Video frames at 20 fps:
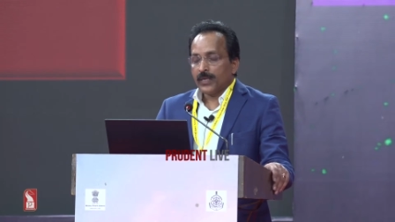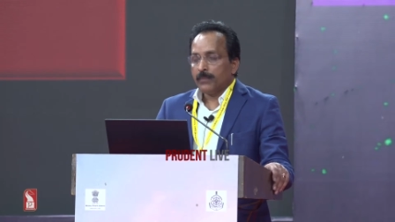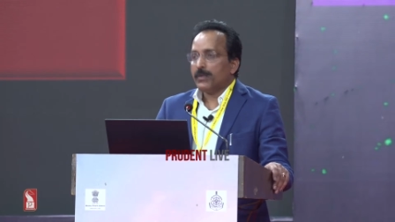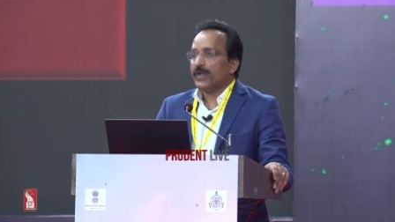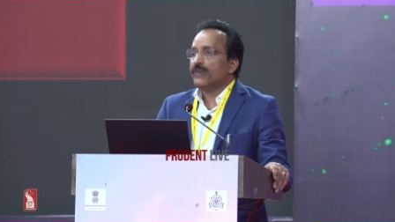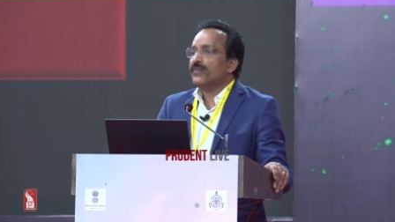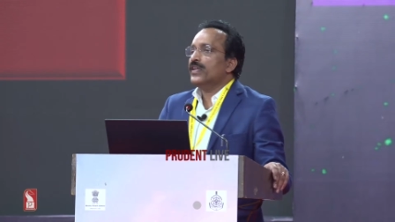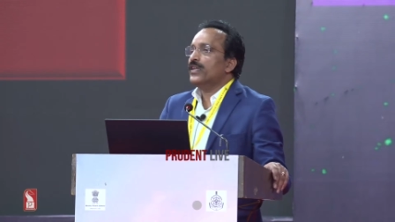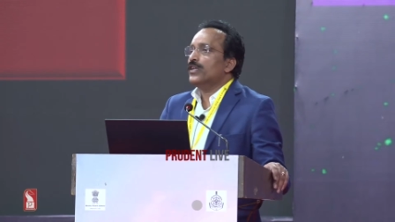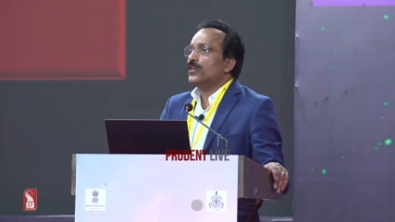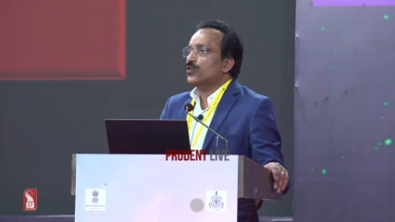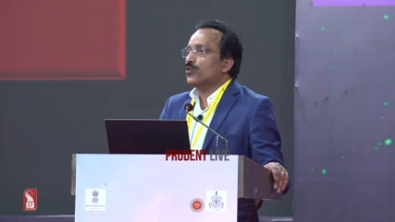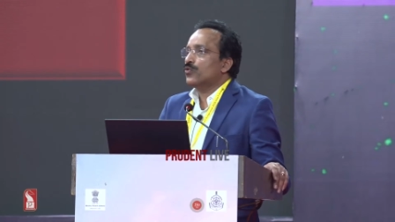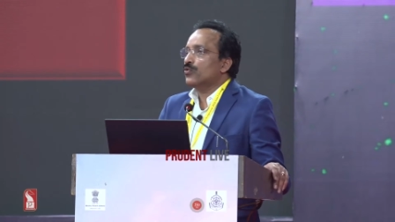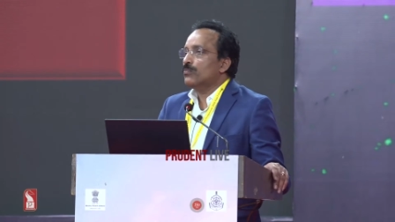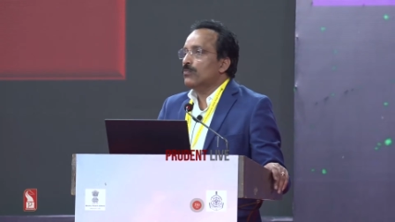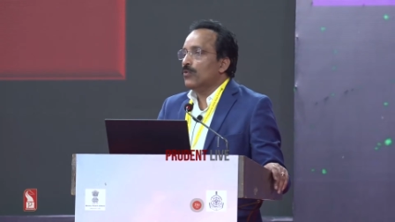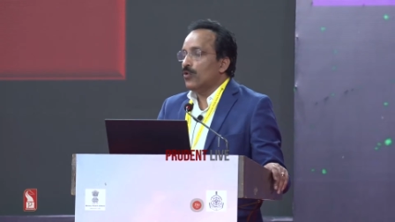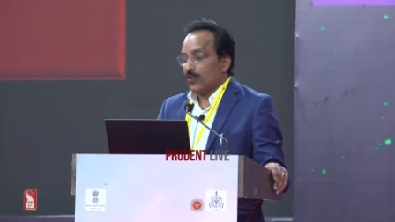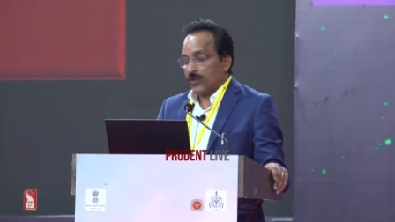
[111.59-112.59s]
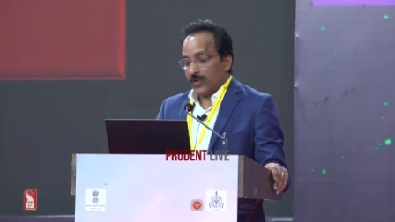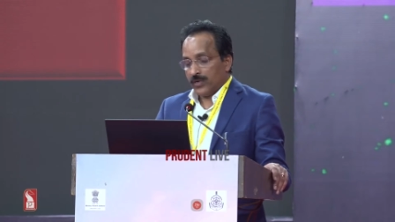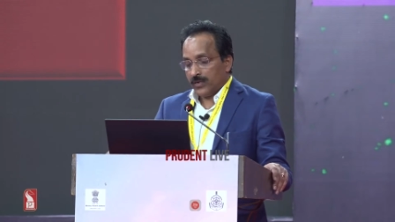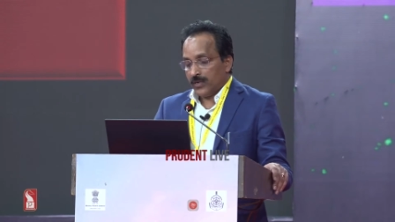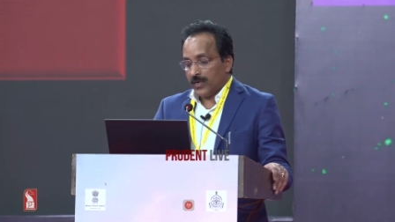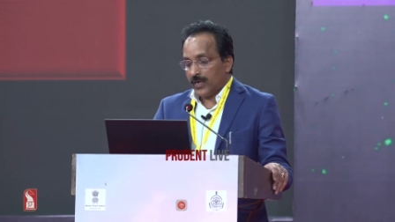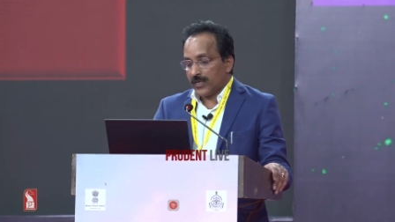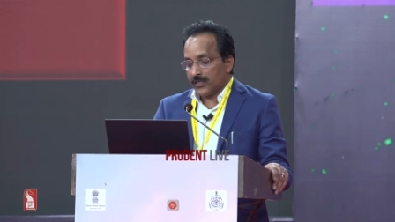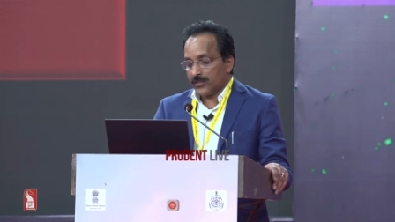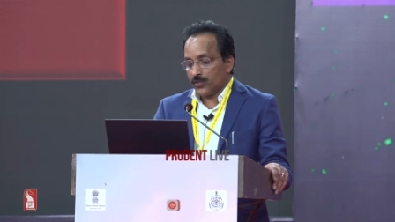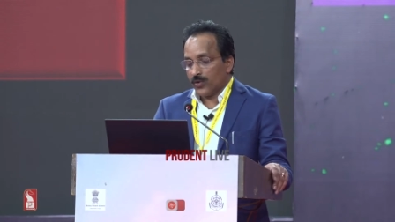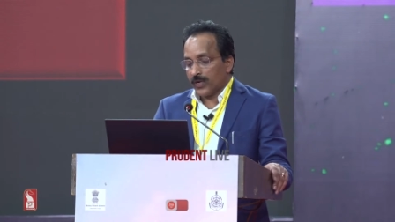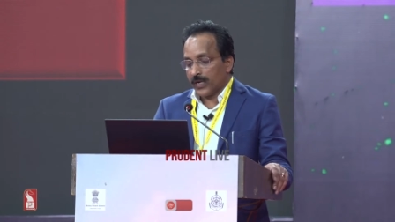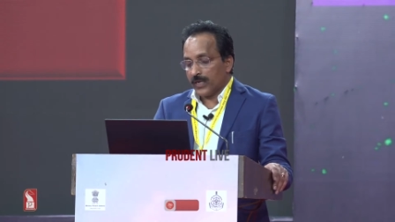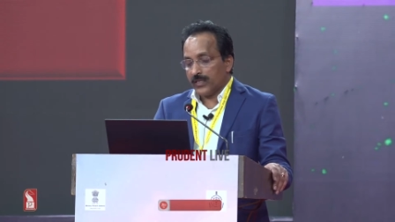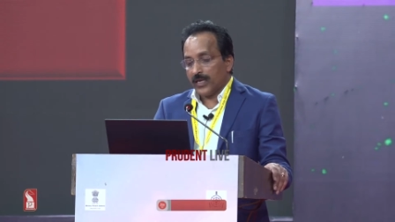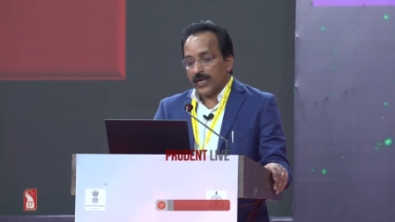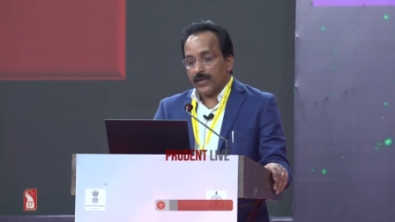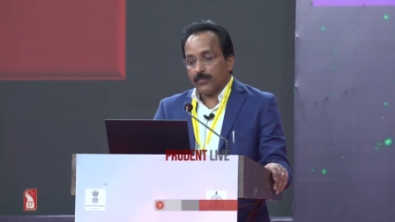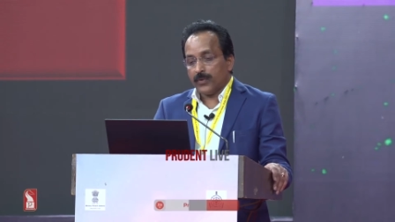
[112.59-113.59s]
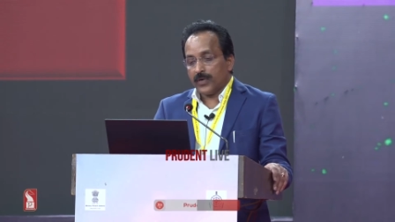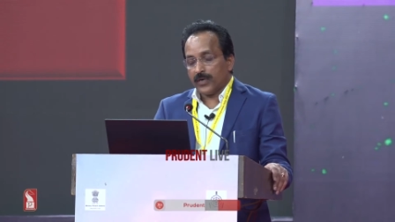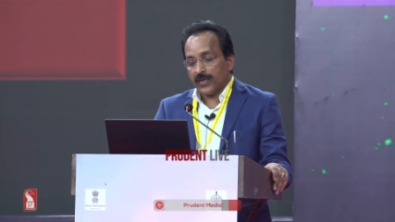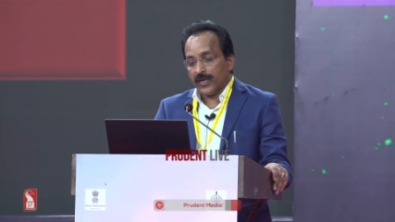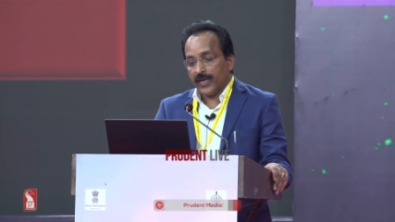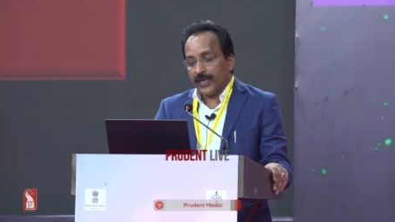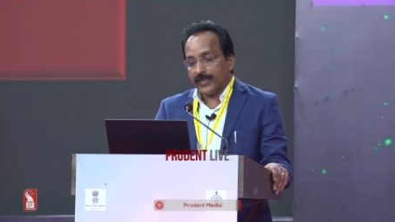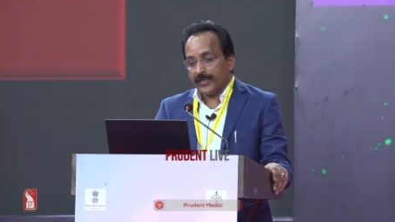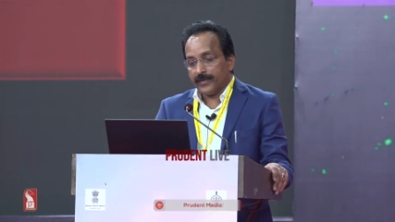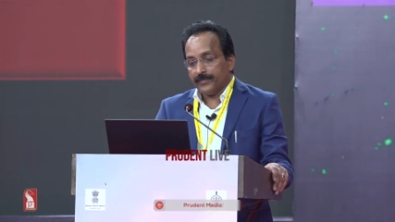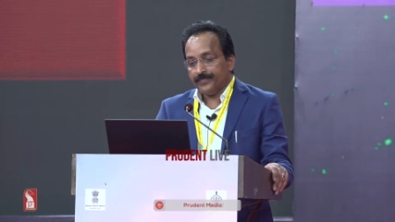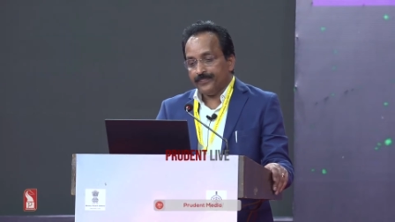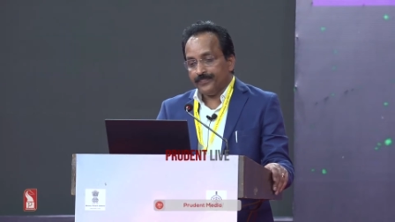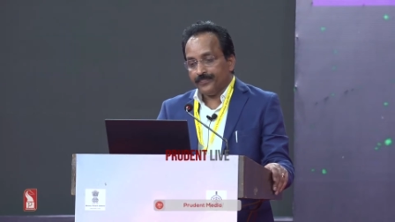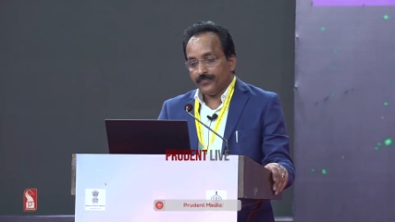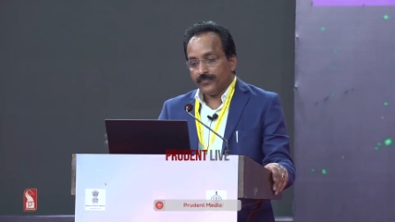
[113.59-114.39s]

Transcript: But we need to do more. Let us look at that part later.